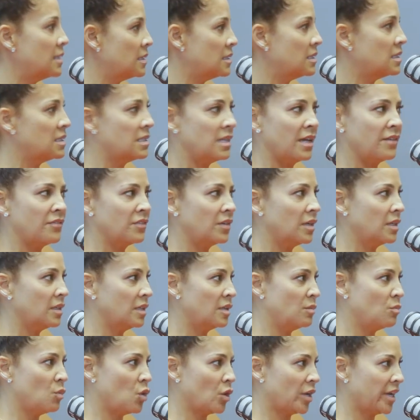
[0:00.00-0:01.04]
it's
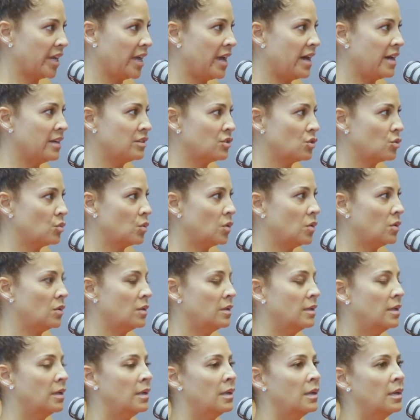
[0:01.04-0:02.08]
definitely more casual.
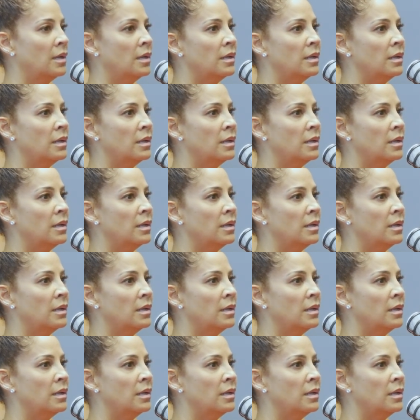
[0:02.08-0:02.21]
Yeah.